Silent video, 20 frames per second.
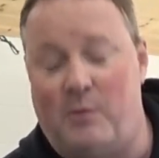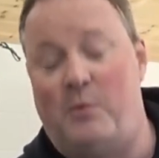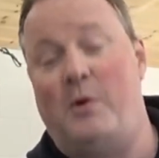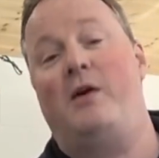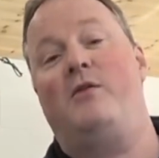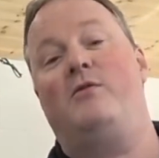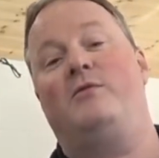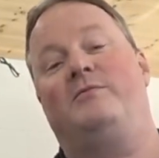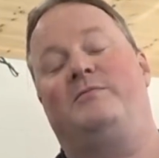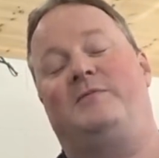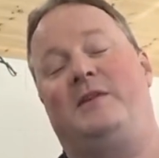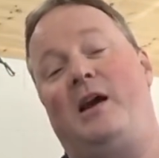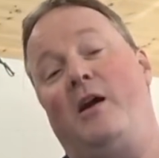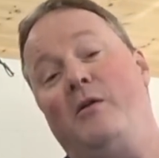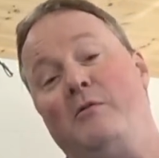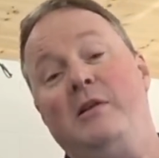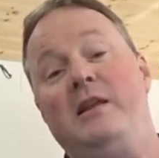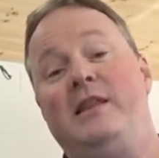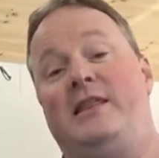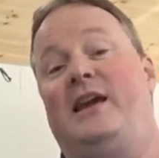Well, the
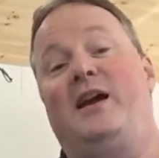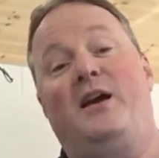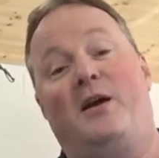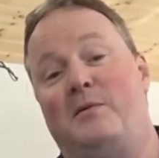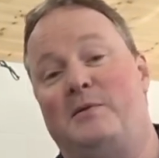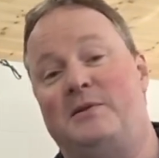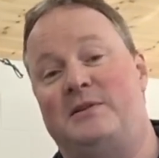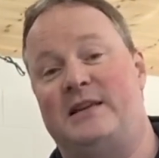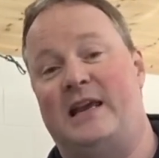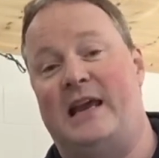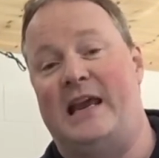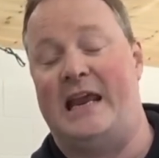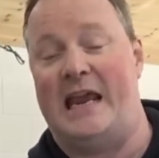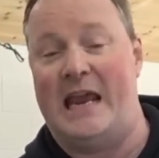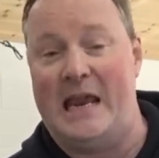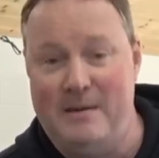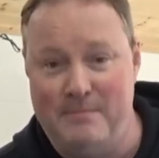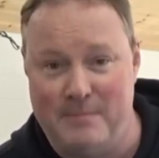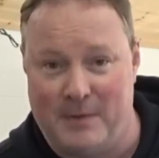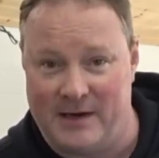only thing I would say
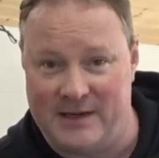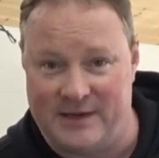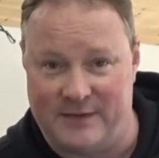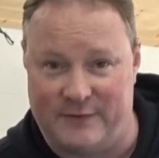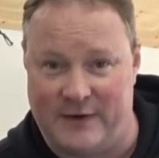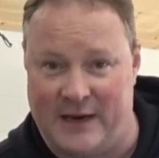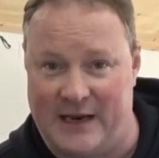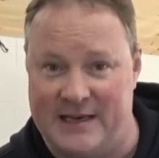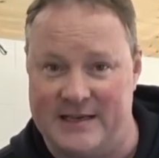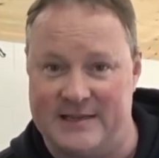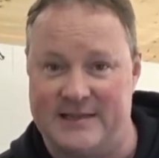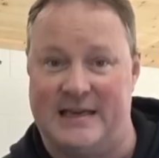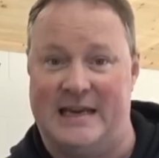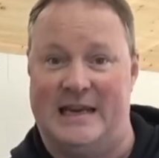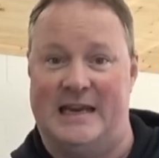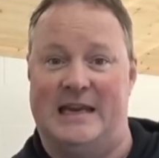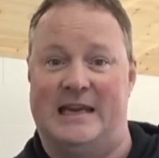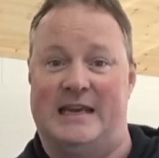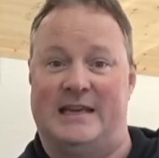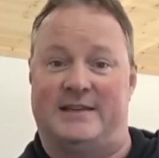in my defense
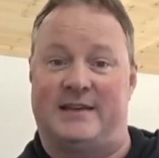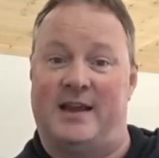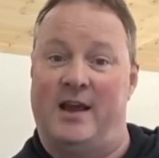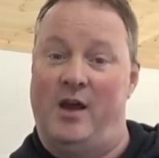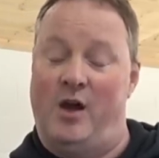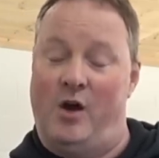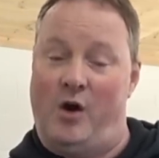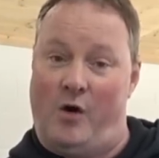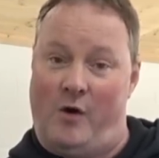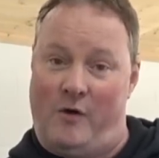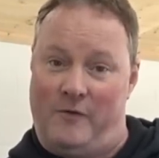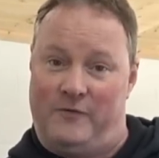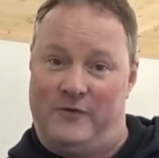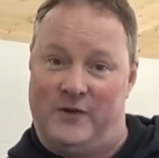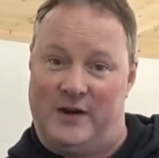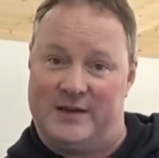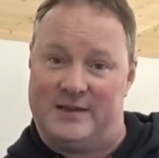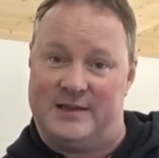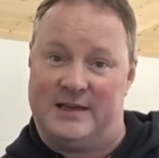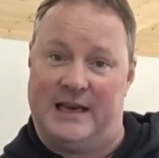is
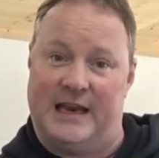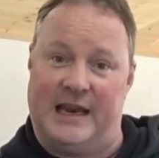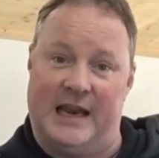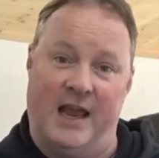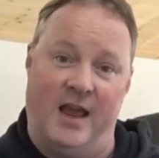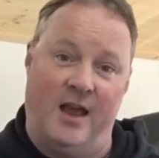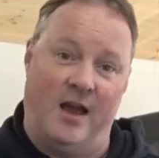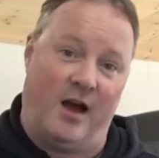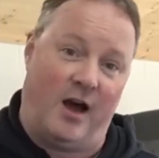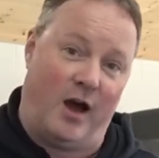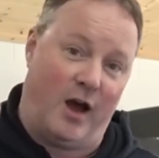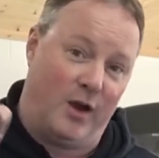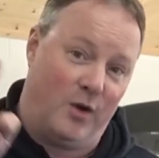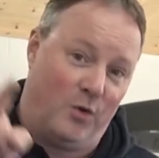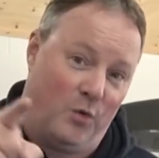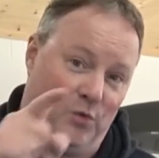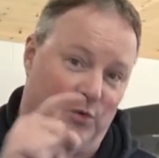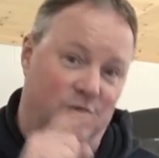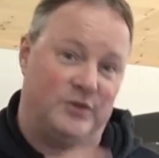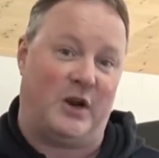obviously I
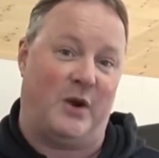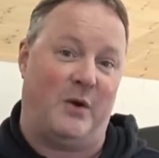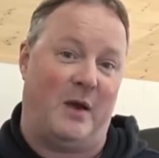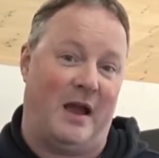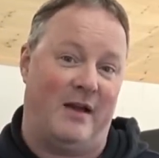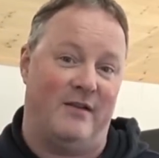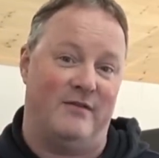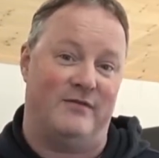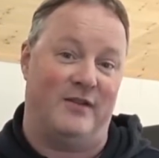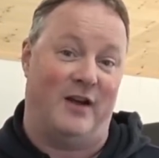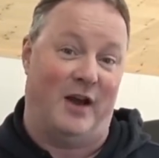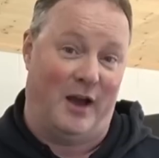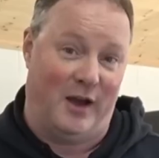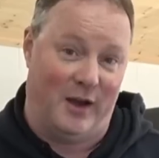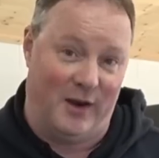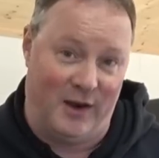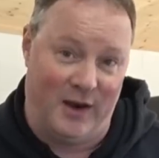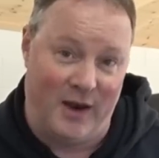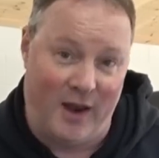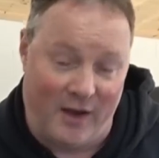also have
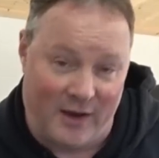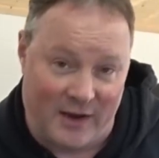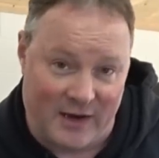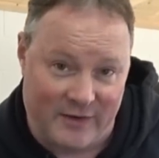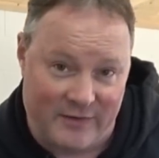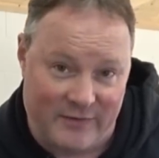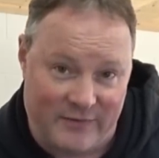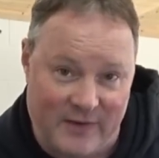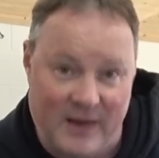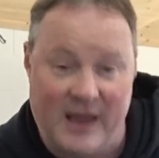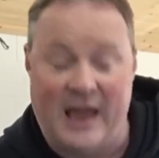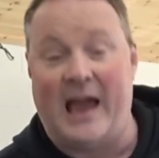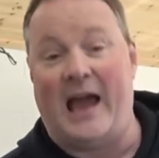a life